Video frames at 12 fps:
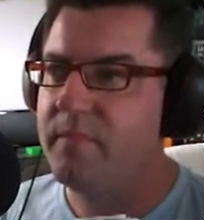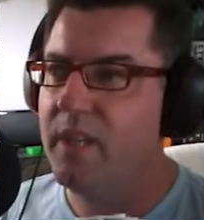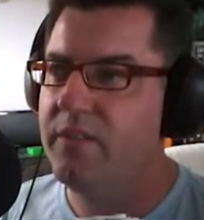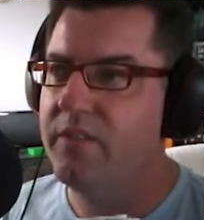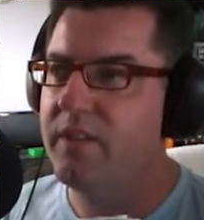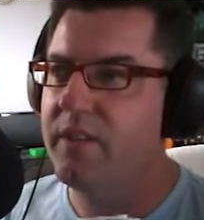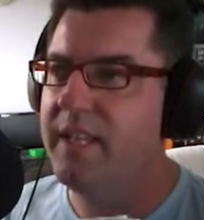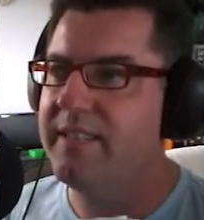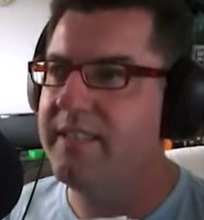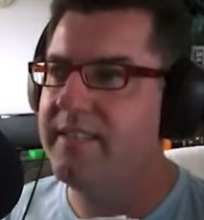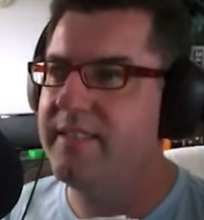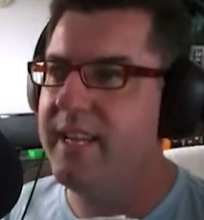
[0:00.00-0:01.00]
So
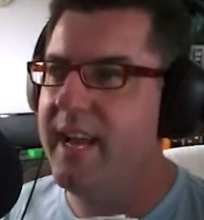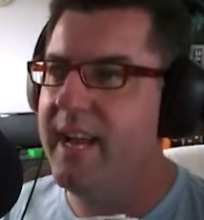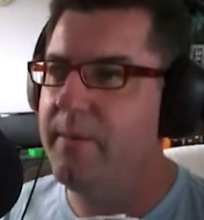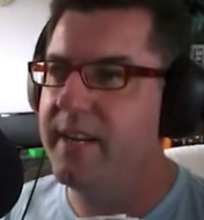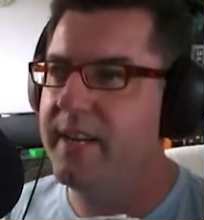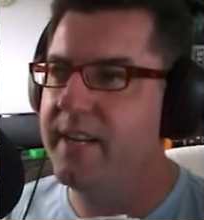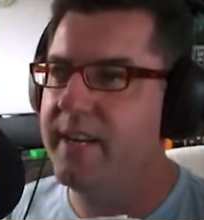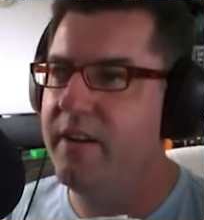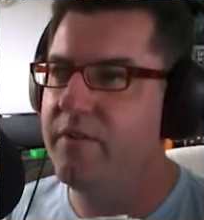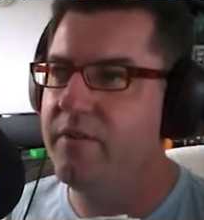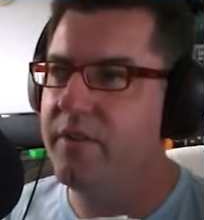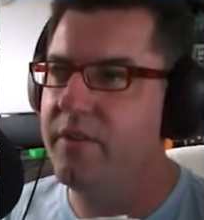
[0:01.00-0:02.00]
let's see how we're going to
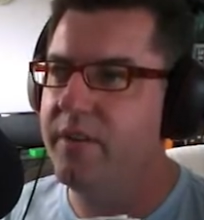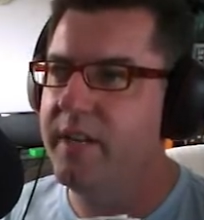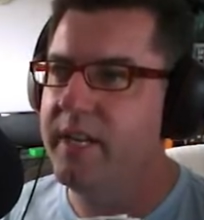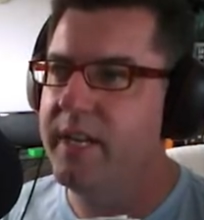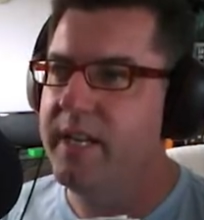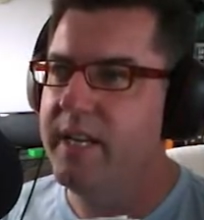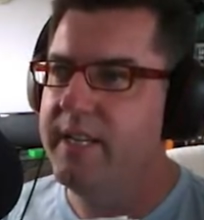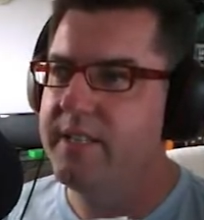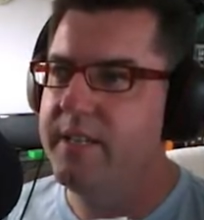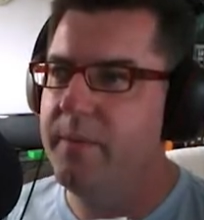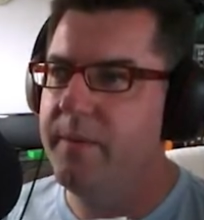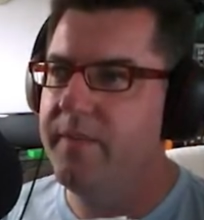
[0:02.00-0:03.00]
go through.
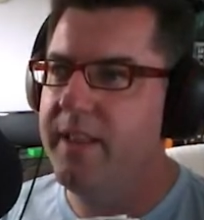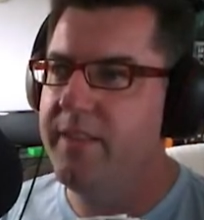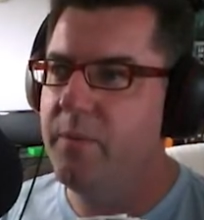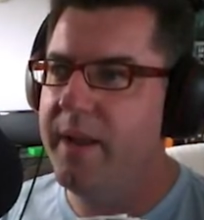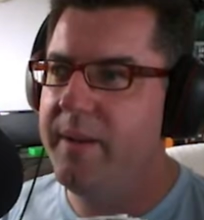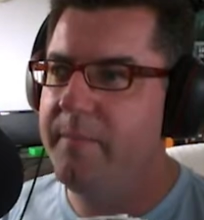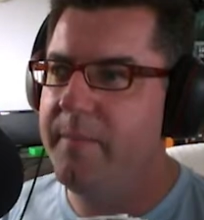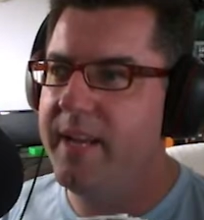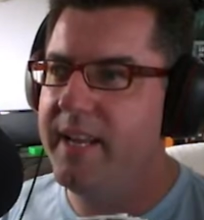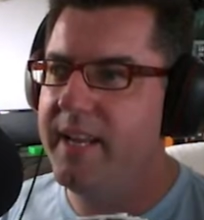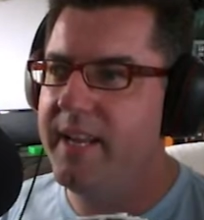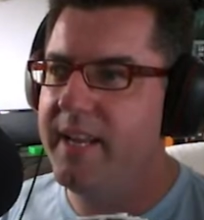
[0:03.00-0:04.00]
So we've hit the wet
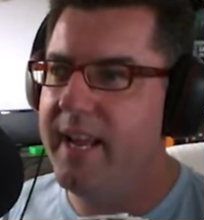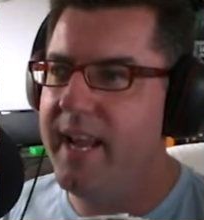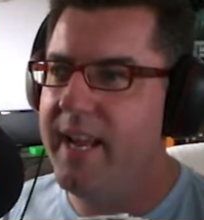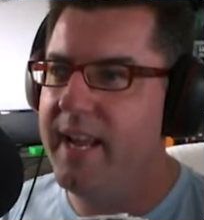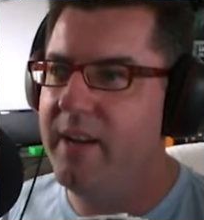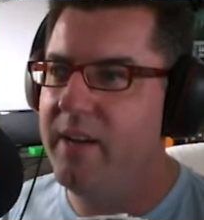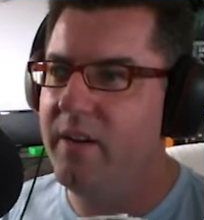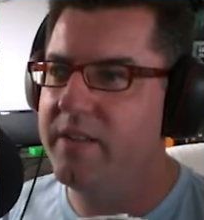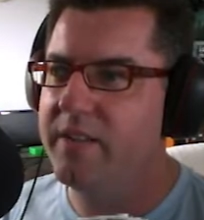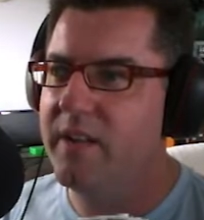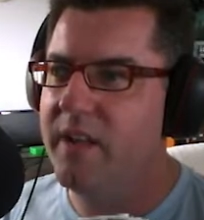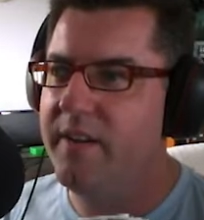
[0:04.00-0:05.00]
mud here, and I
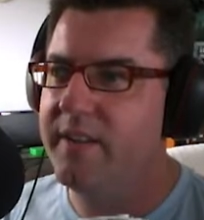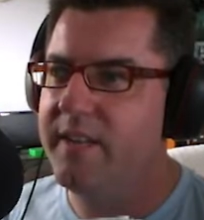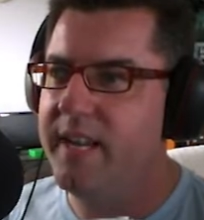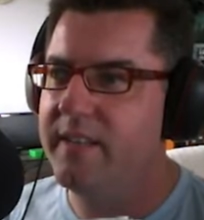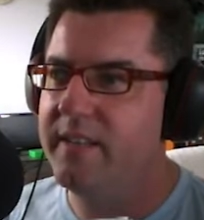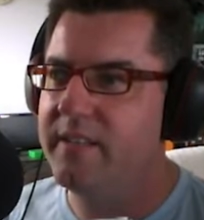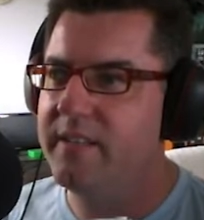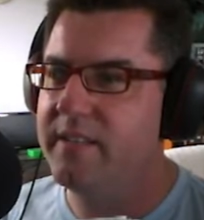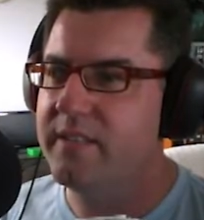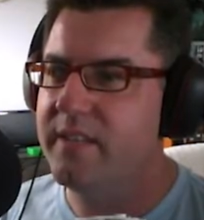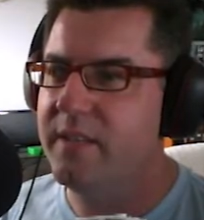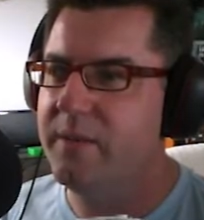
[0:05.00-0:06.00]
slowed it down
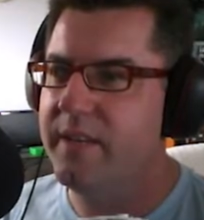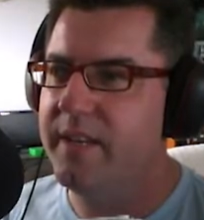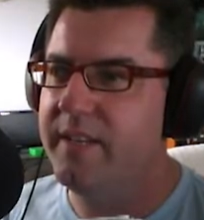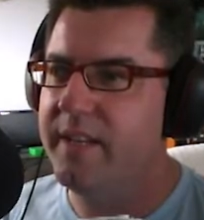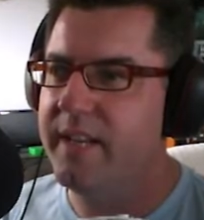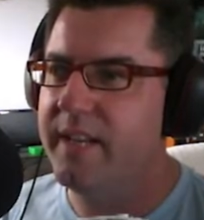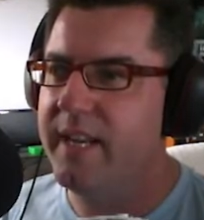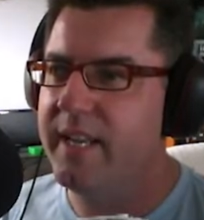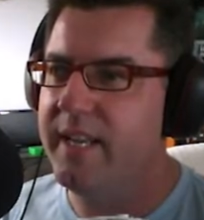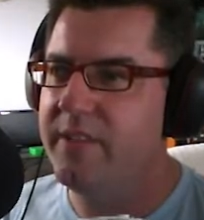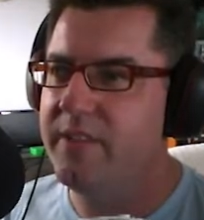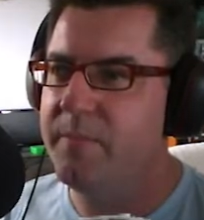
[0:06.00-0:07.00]
so that we don't get
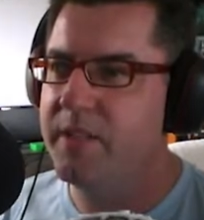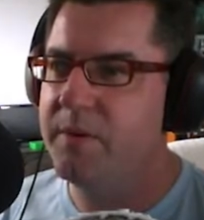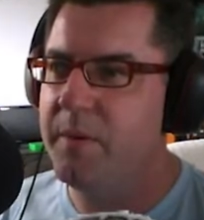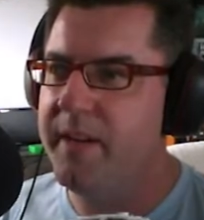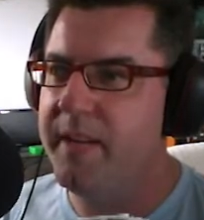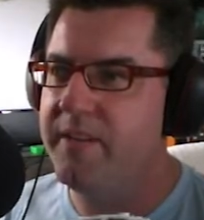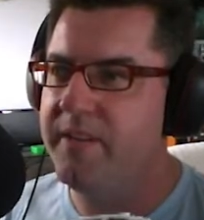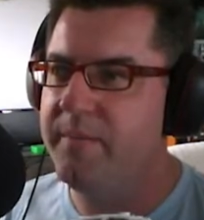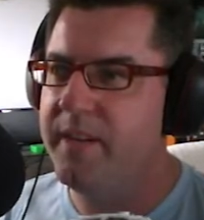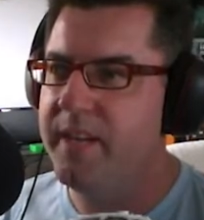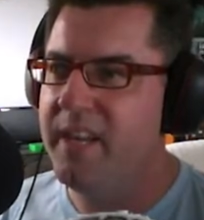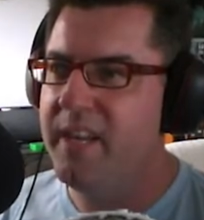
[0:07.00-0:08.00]
too much
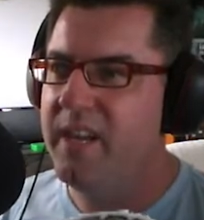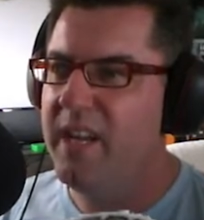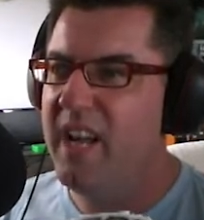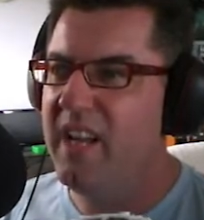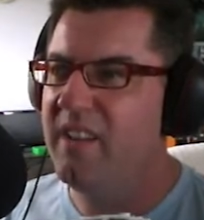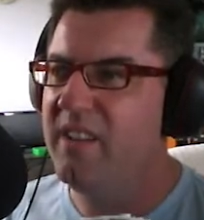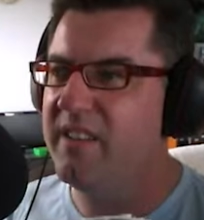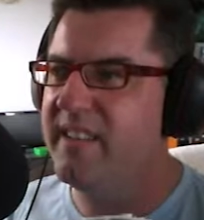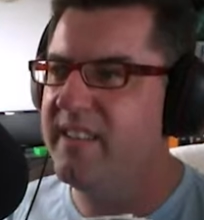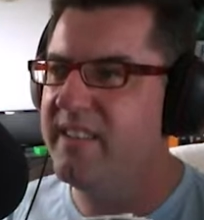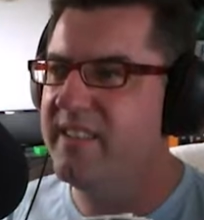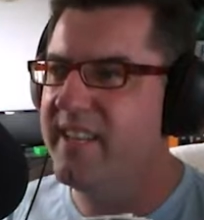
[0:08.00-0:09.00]
momentum. Look,
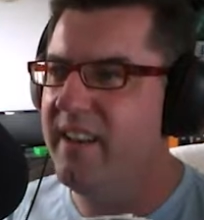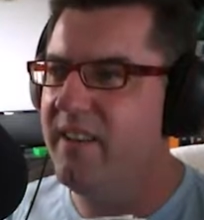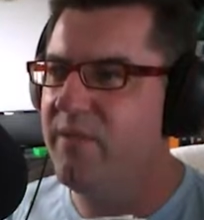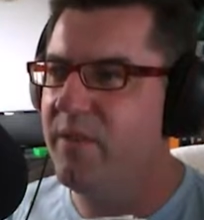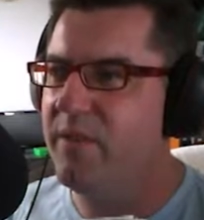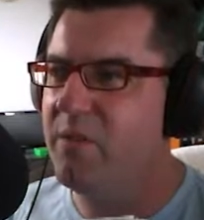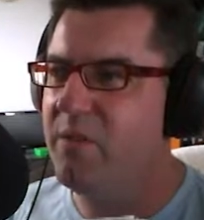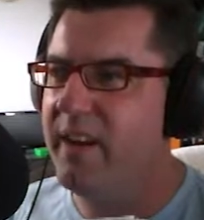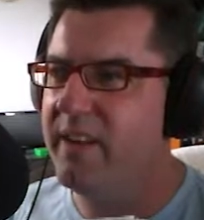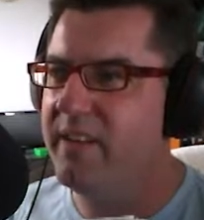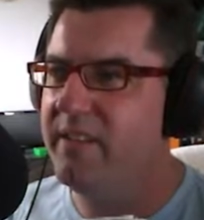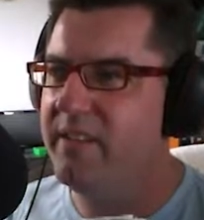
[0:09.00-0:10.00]
it's just getting through
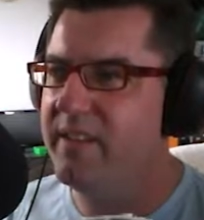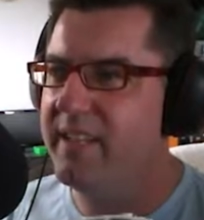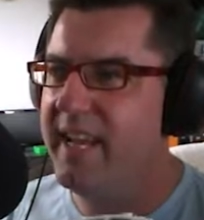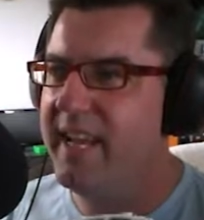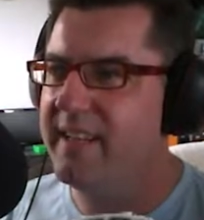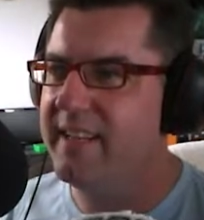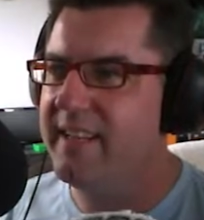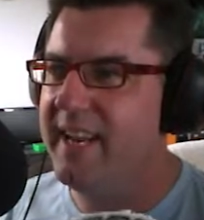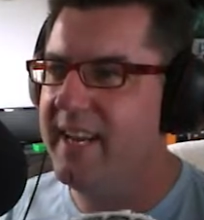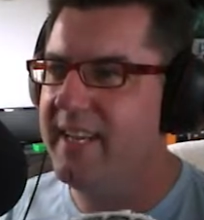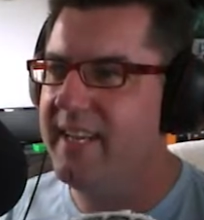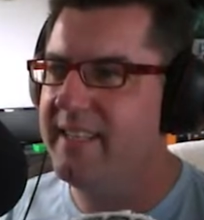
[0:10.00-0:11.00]
quite good. Look at that.
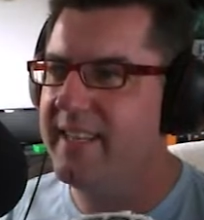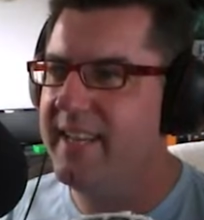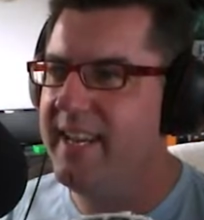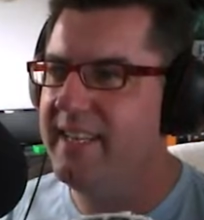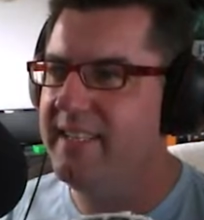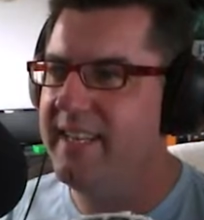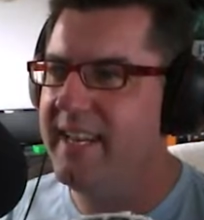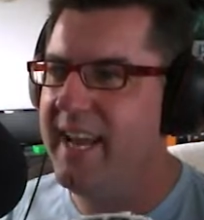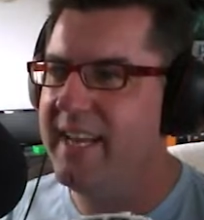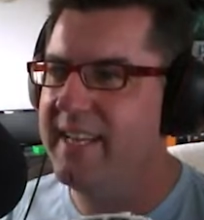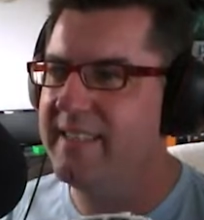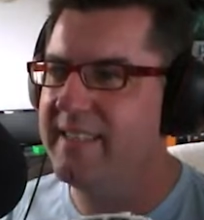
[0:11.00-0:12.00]
That is easy
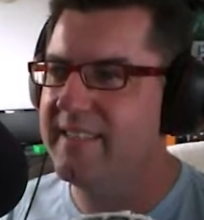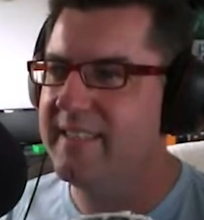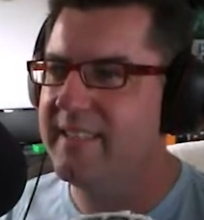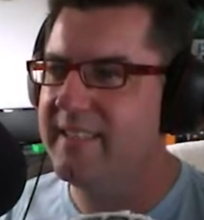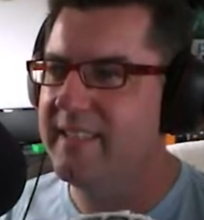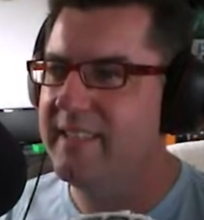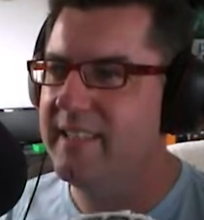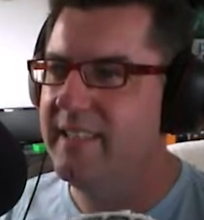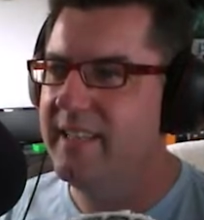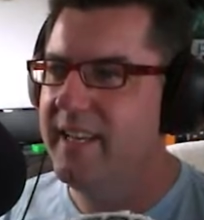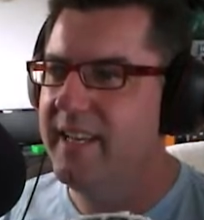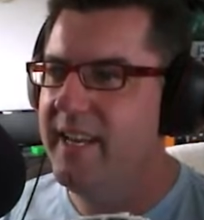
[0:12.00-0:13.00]
as.
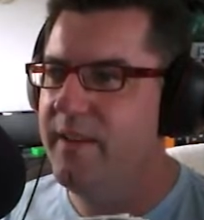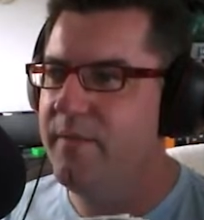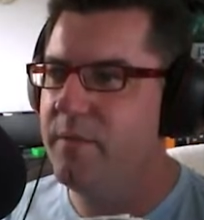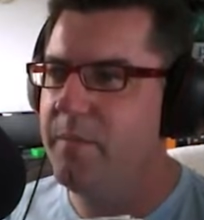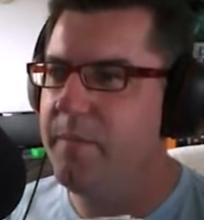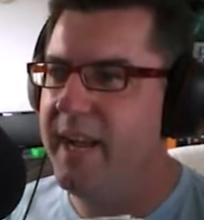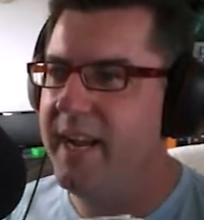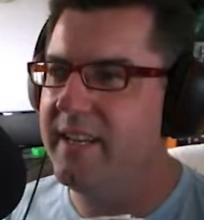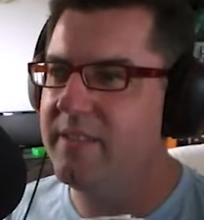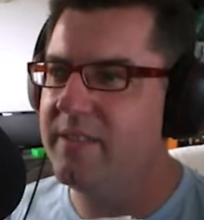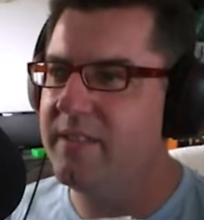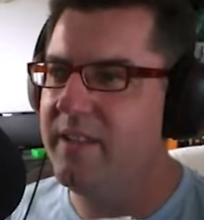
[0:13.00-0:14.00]
From the back
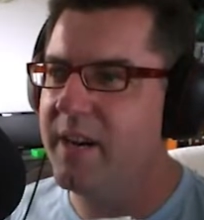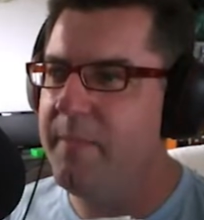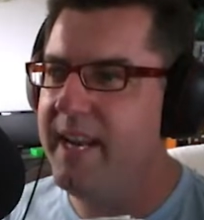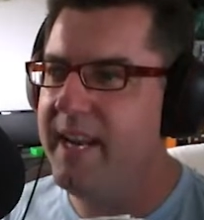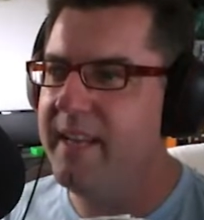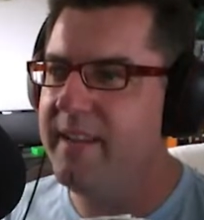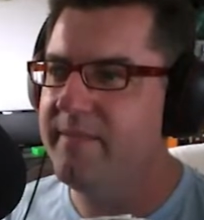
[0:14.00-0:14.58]
it looks like a Mini.